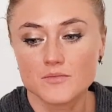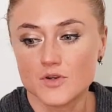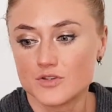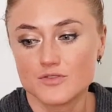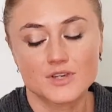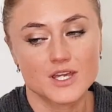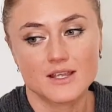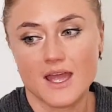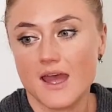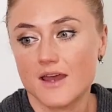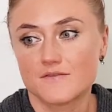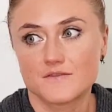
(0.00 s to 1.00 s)
You can
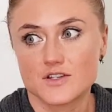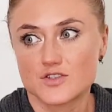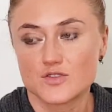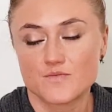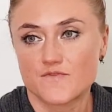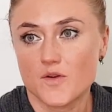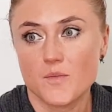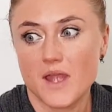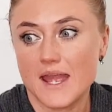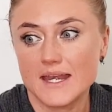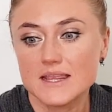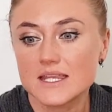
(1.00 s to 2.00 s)
have a soup from
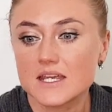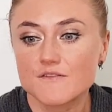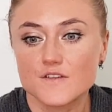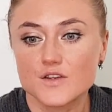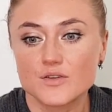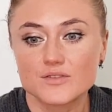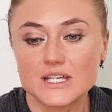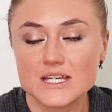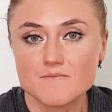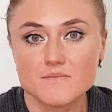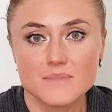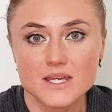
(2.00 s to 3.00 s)
anything. If you don't
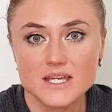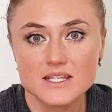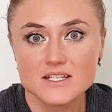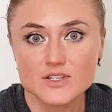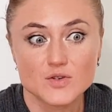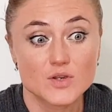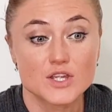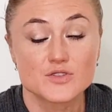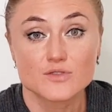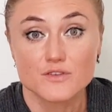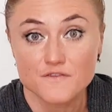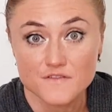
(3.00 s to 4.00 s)
eat meat, you can
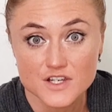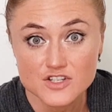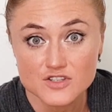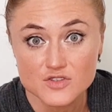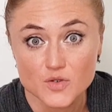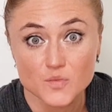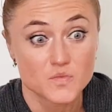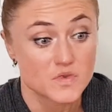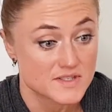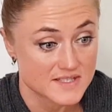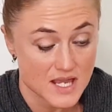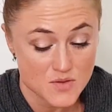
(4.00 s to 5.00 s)
do a fish soup.
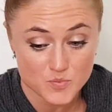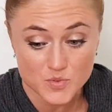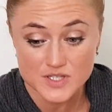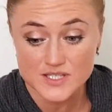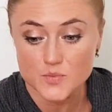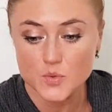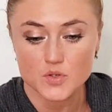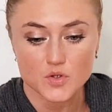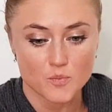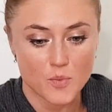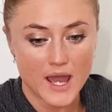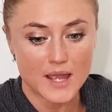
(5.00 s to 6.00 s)
Same principle. You
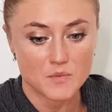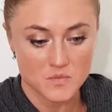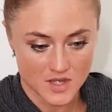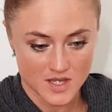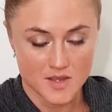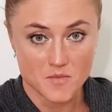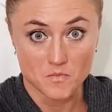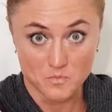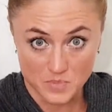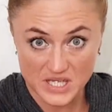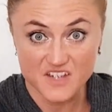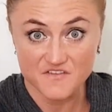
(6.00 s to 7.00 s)
buy
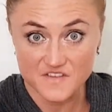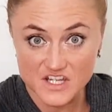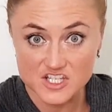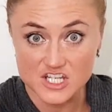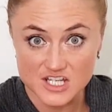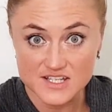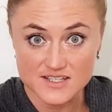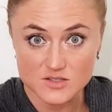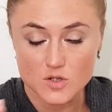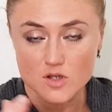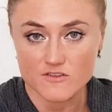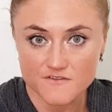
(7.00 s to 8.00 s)
big fishes,
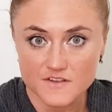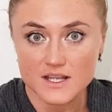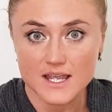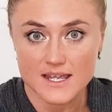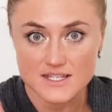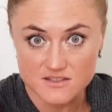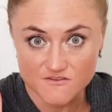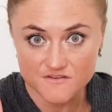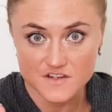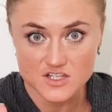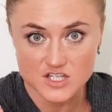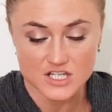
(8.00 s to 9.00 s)
not fillets,
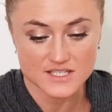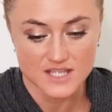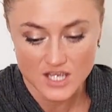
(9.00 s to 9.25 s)
fishes.